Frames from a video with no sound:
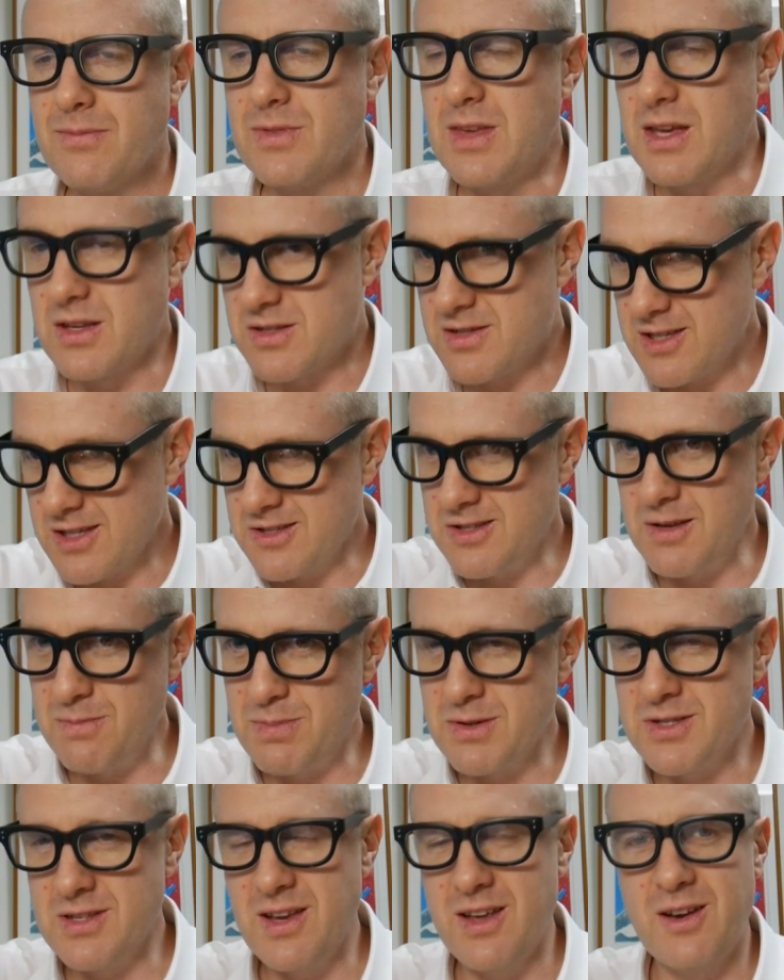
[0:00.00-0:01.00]
yet sixty
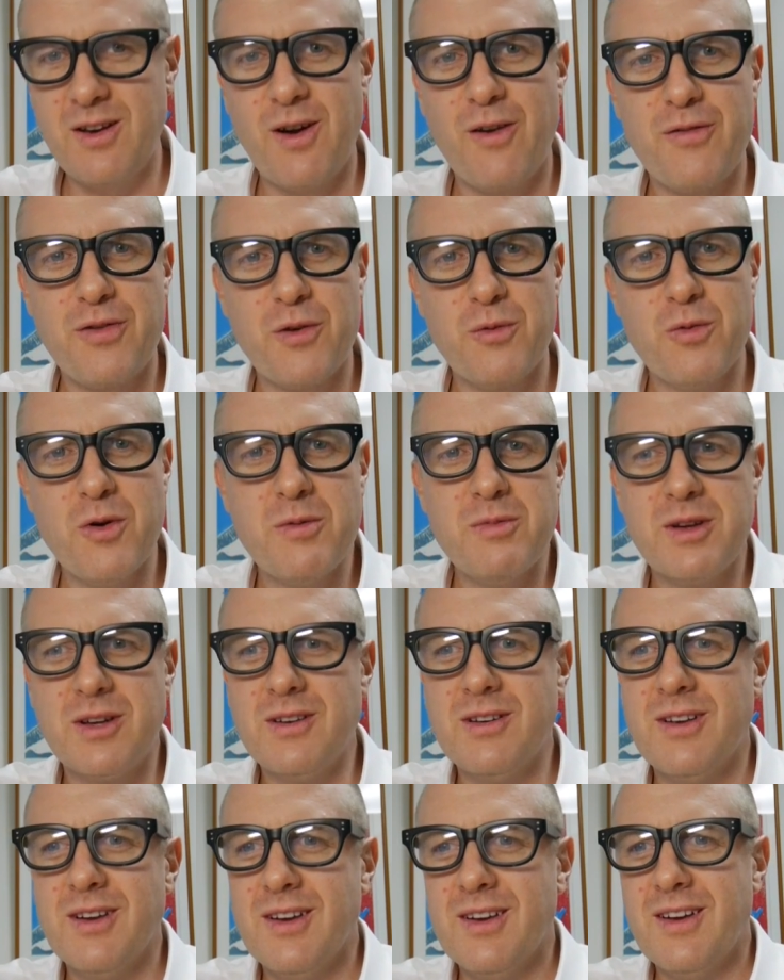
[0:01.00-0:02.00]
percent of the
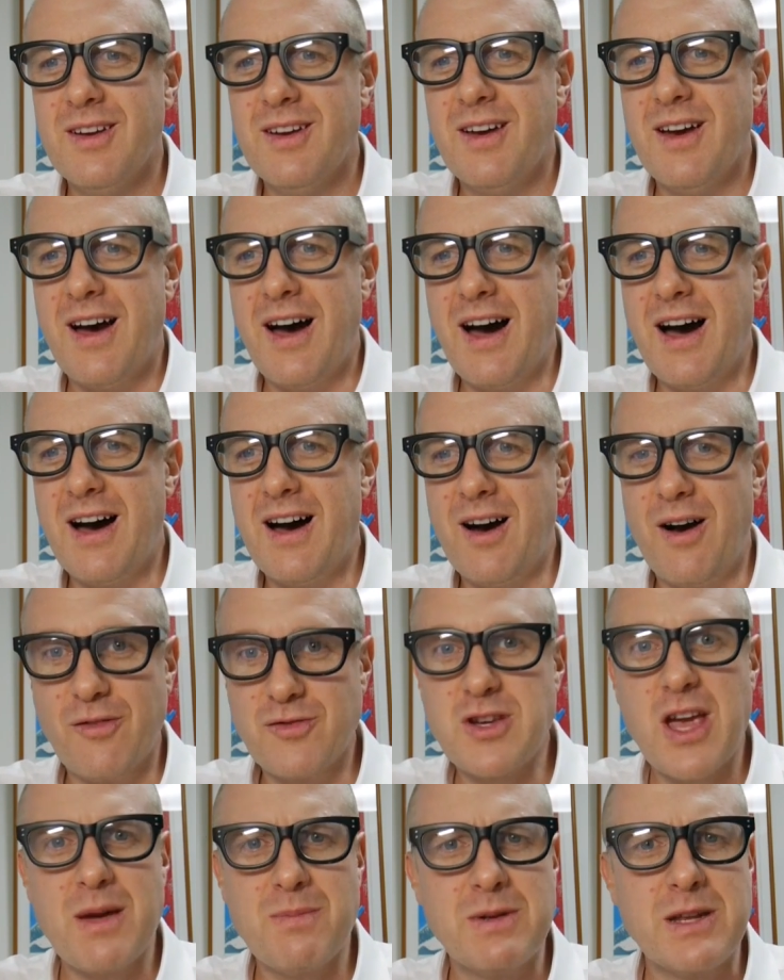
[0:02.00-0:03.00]
women, uh,
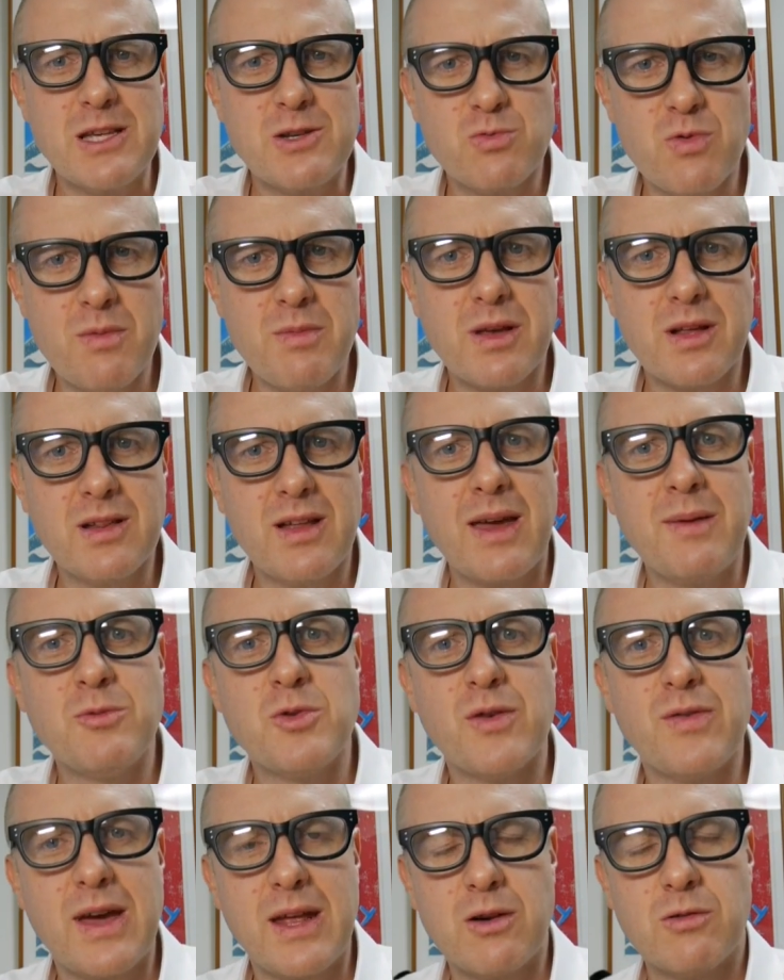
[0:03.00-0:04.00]
of Japanese women, claim
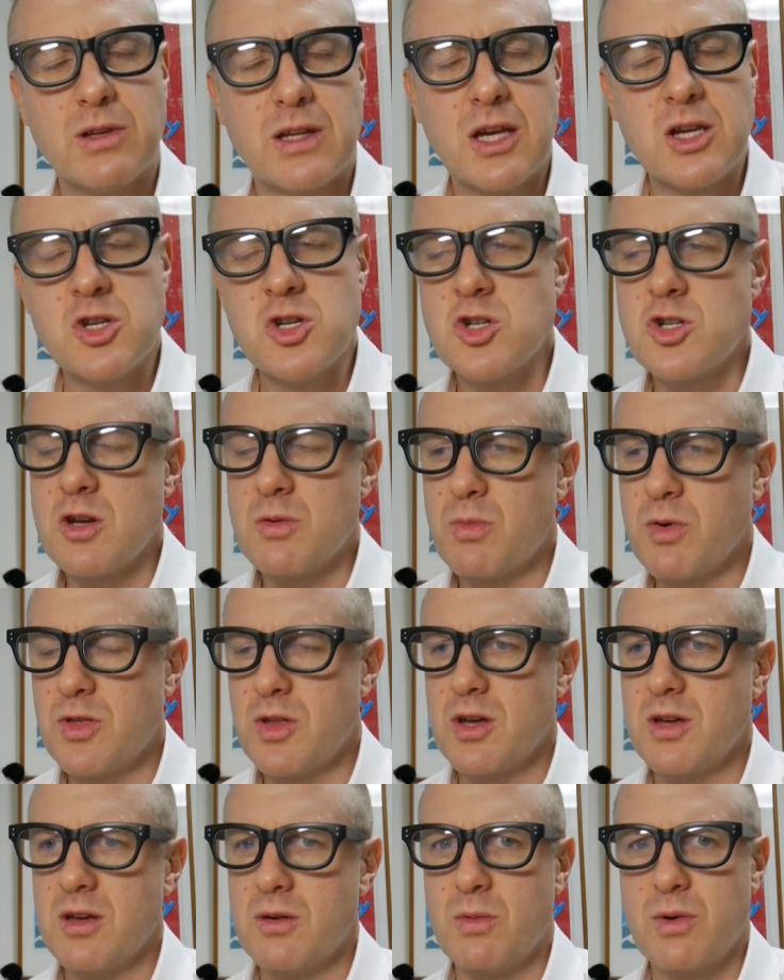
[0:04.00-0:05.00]
to have had a relationship
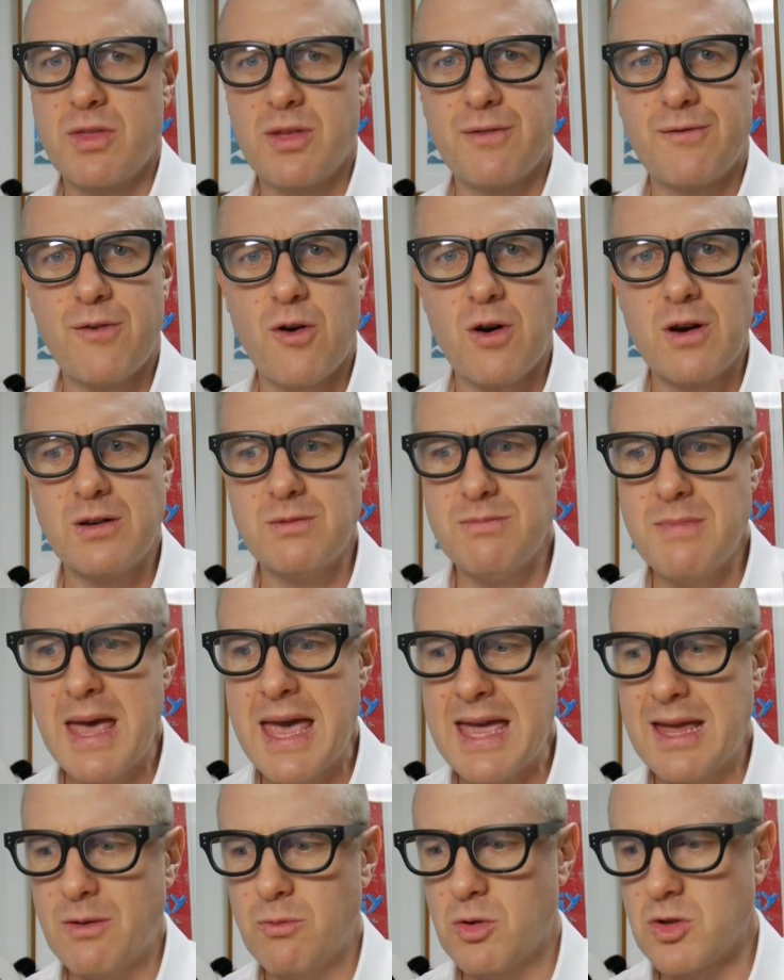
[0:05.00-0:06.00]
with a, with a foreign
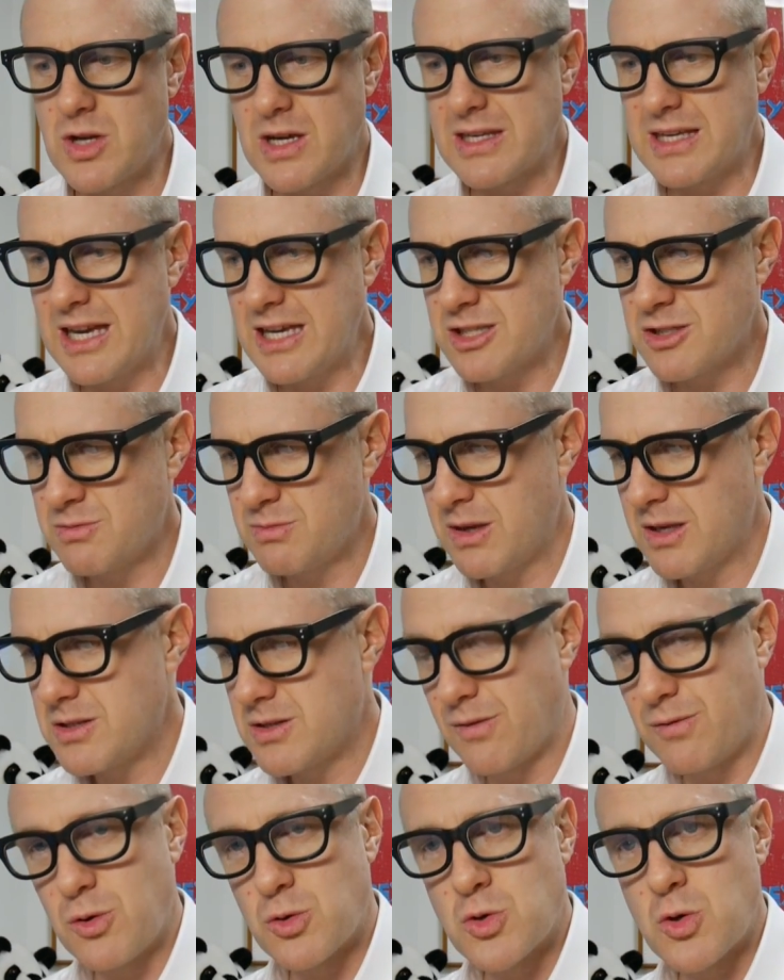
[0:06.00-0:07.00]
man, which I guess
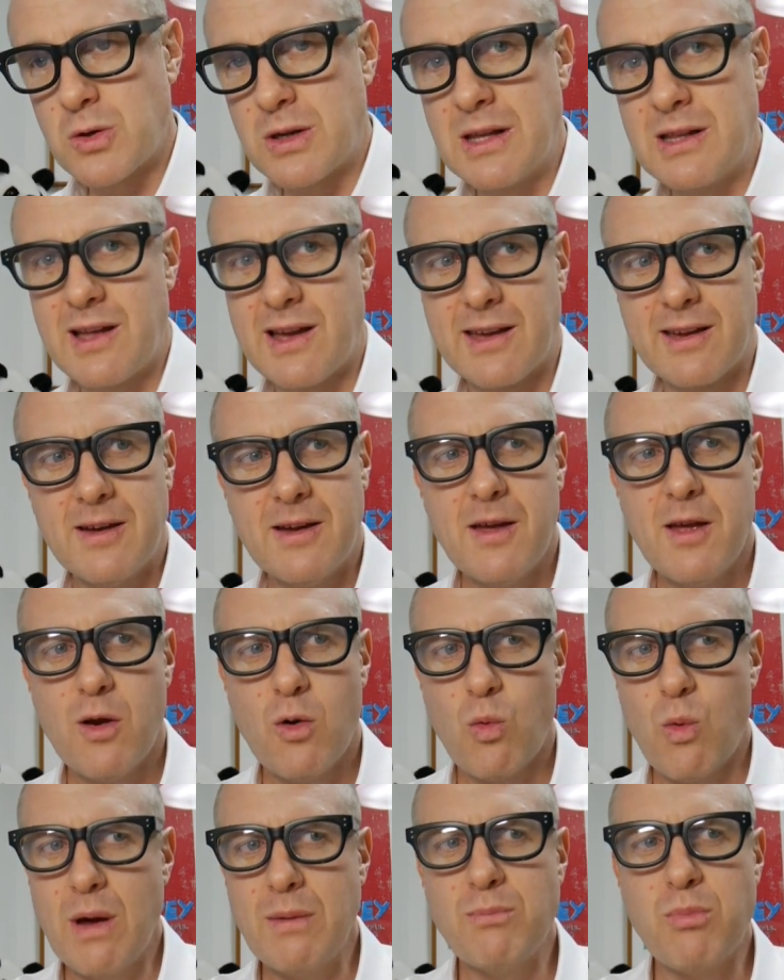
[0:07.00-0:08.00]
means if you're talking like
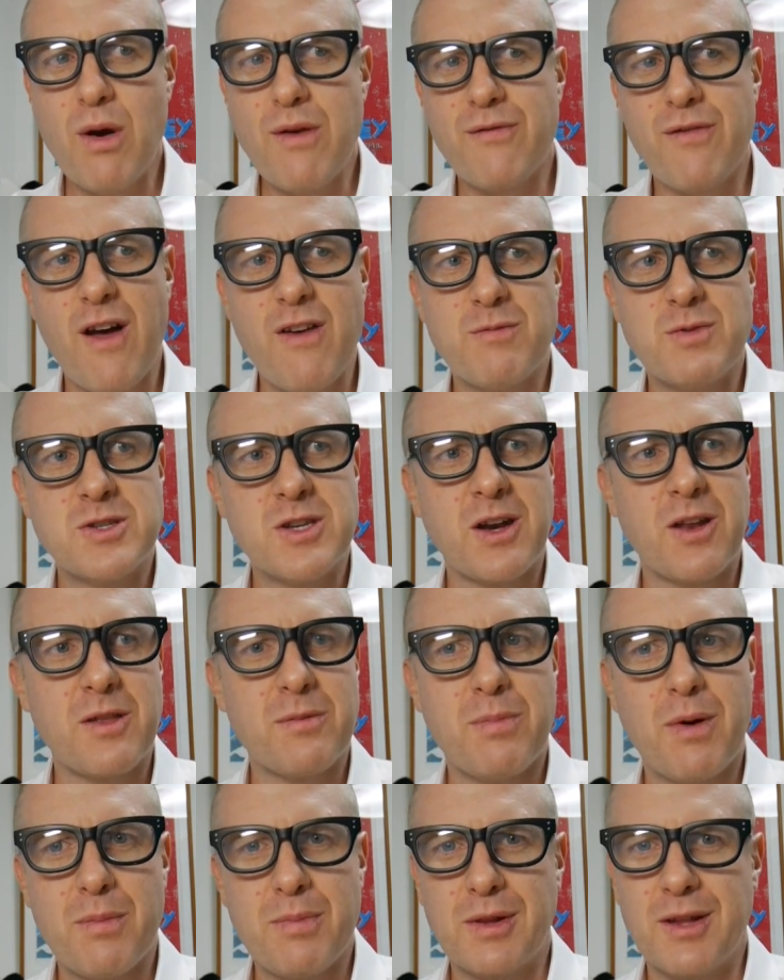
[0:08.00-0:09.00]
one point five percent of
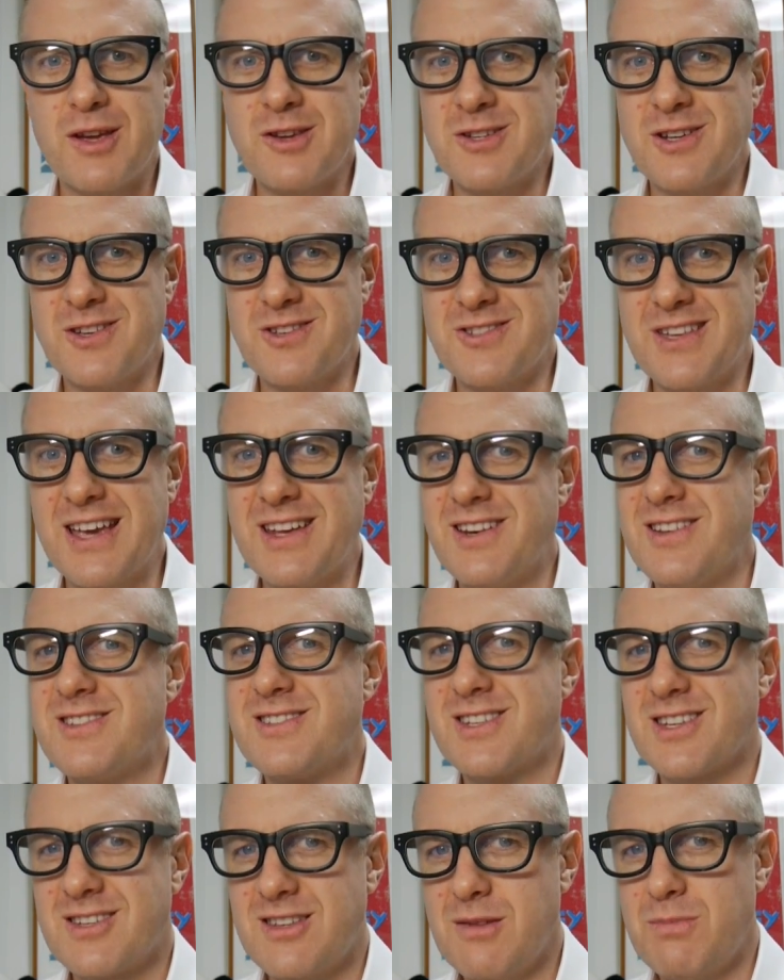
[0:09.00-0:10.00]
the population has
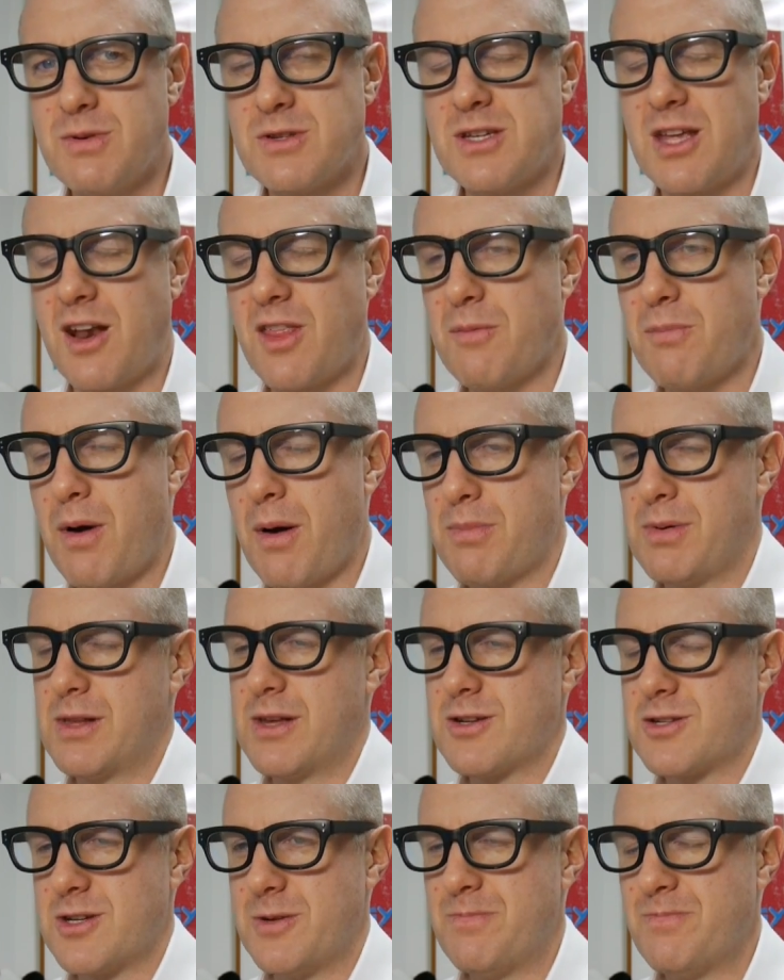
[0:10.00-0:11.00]
dated sixty percent of the
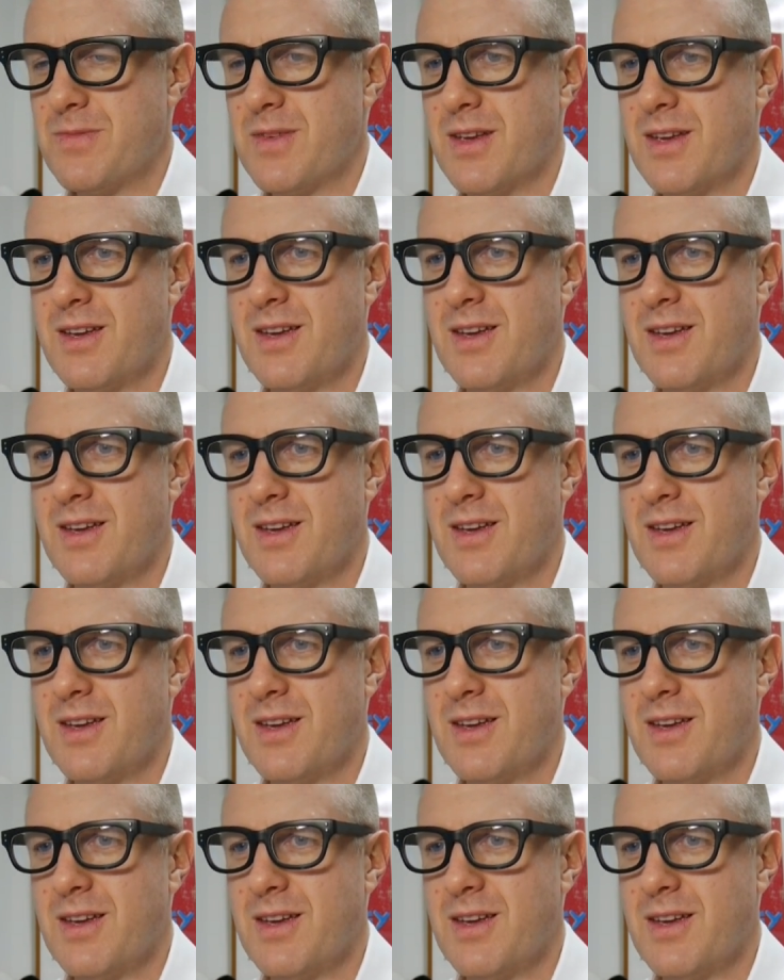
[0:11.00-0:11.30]
population,